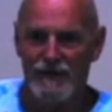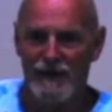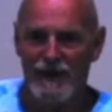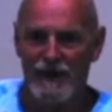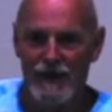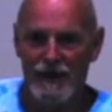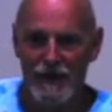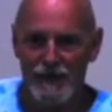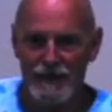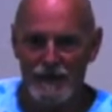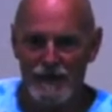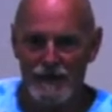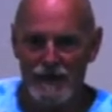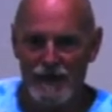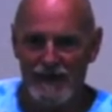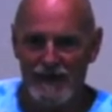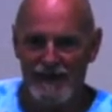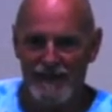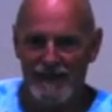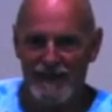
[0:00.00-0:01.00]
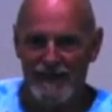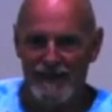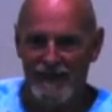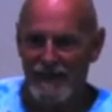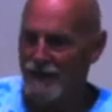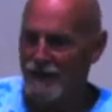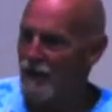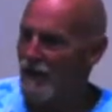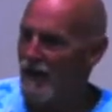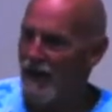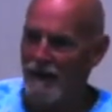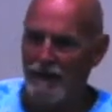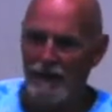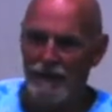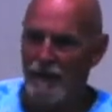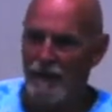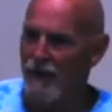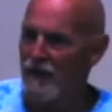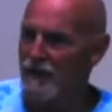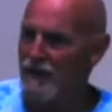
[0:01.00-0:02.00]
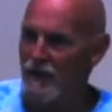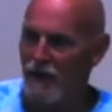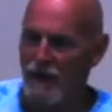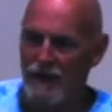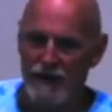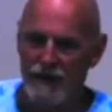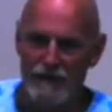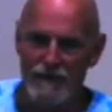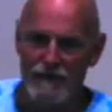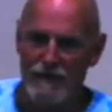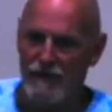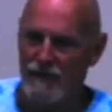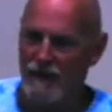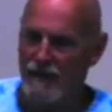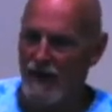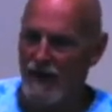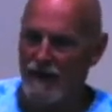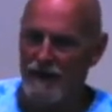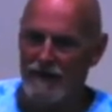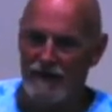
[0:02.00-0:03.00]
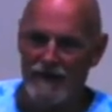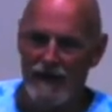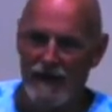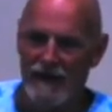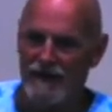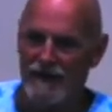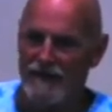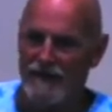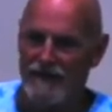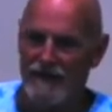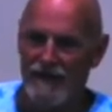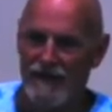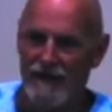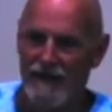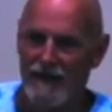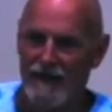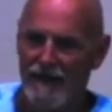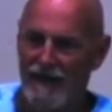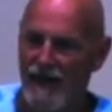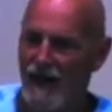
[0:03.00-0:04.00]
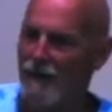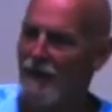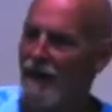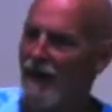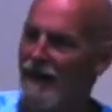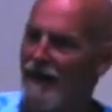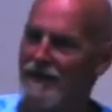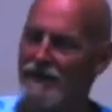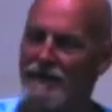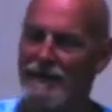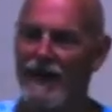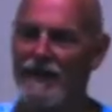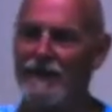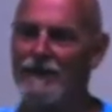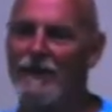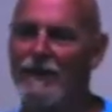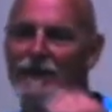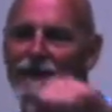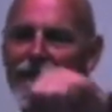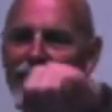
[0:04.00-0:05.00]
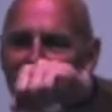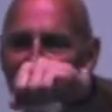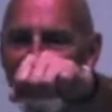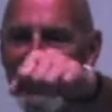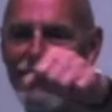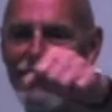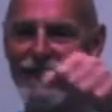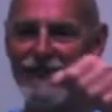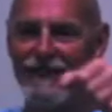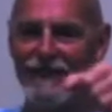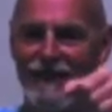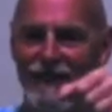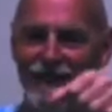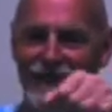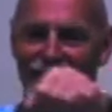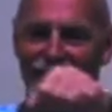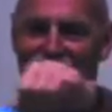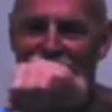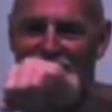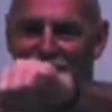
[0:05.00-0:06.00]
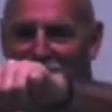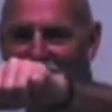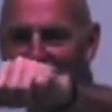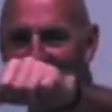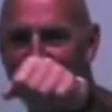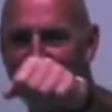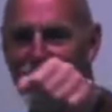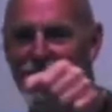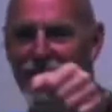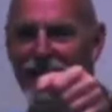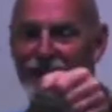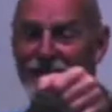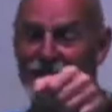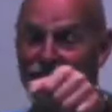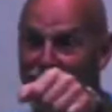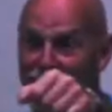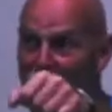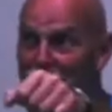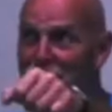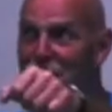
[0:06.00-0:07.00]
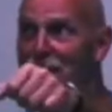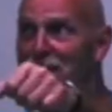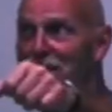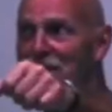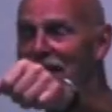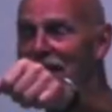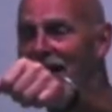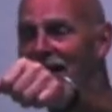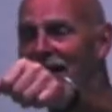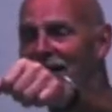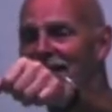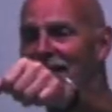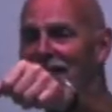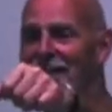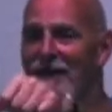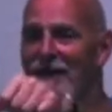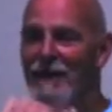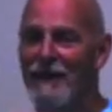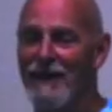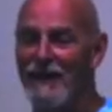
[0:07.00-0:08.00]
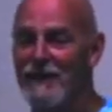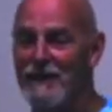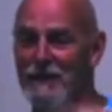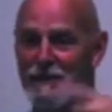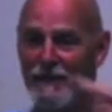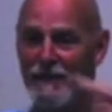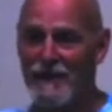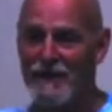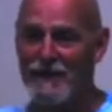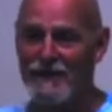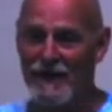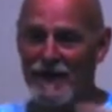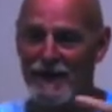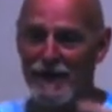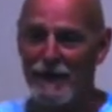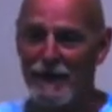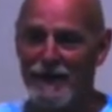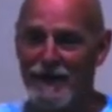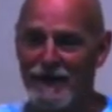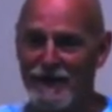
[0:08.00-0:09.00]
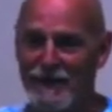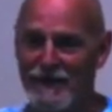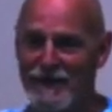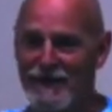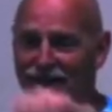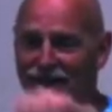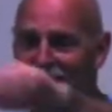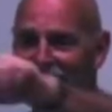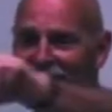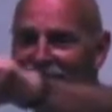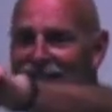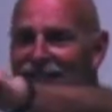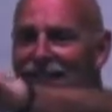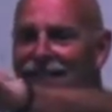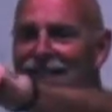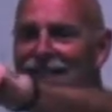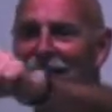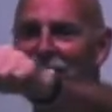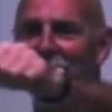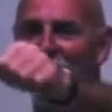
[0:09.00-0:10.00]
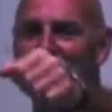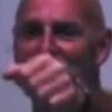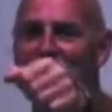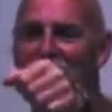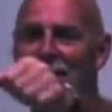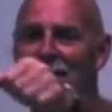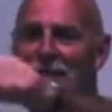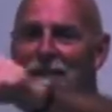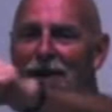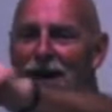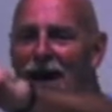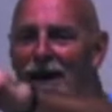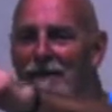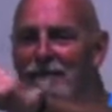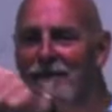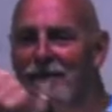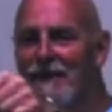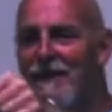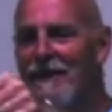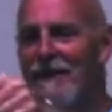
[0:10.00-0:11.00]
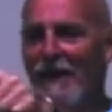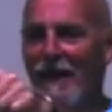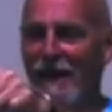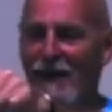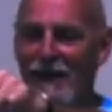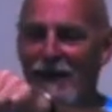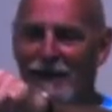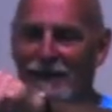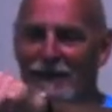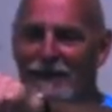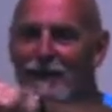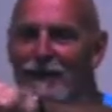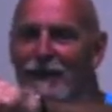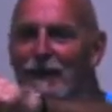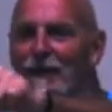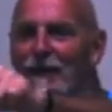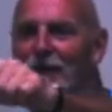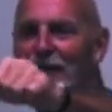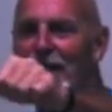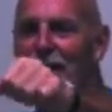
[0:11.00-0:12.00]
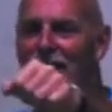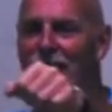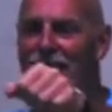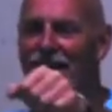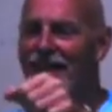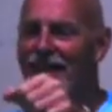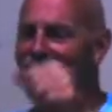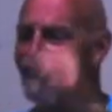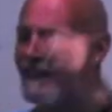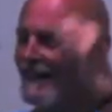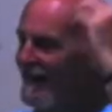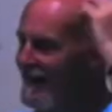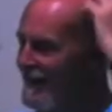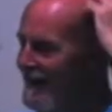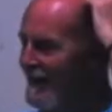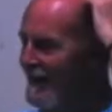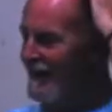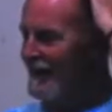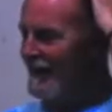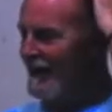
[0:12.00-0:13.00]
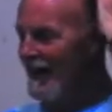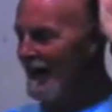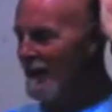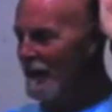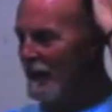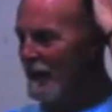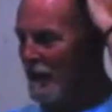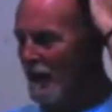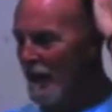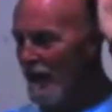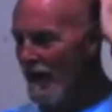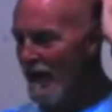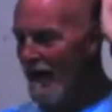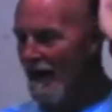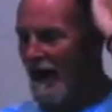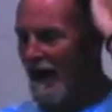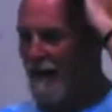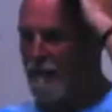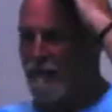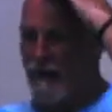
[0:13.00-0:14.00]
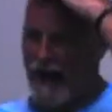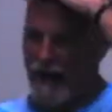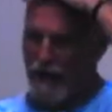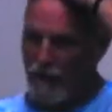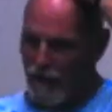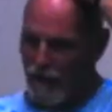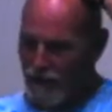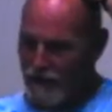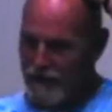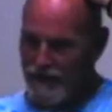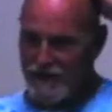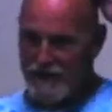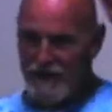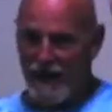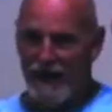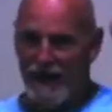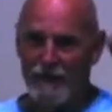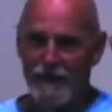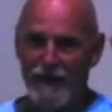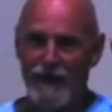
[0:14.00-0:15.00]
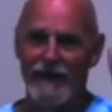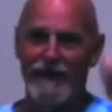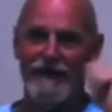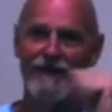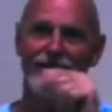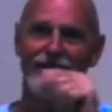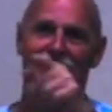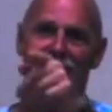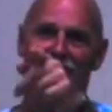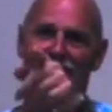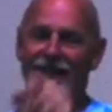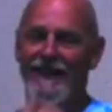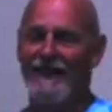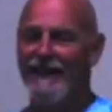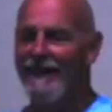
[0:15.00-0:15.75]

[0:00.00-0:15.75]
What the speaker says: the history, because we have a very short history in the United States. Yeah, we got some nice looking cars, okay, some nice rides. The top goes down, you know, we got spinners on our wheels, you know, we hip hop, you know, we look good, okay, we can wear our hat backwards and sideways, and,